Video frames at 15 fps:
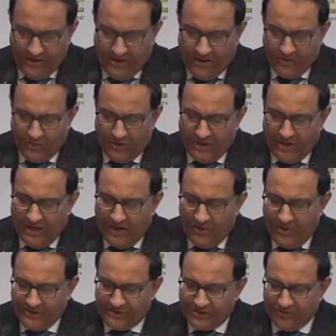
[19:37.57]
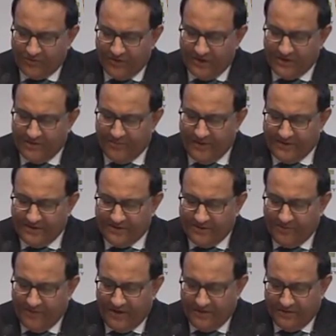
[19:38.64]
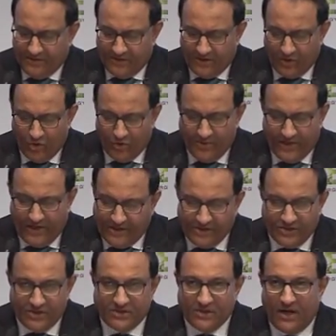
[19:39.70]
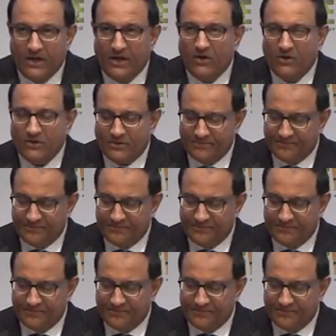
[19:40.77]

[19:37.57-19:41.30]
It will allow us to further participate in the global energy dialogue